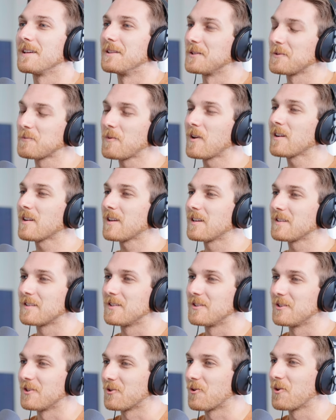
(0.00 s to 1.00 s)
And this
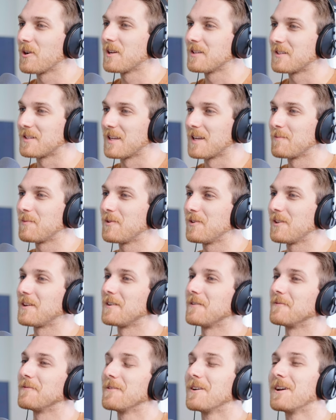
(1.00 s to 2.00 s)
podcast is a great example
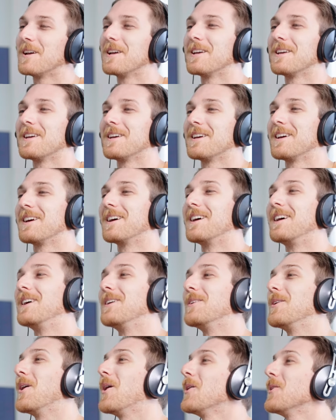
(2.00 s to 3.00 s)
of,
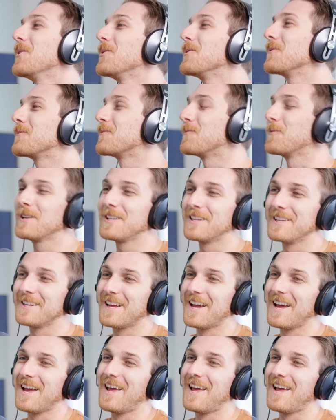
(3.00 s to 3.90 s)
oh, if we didn't,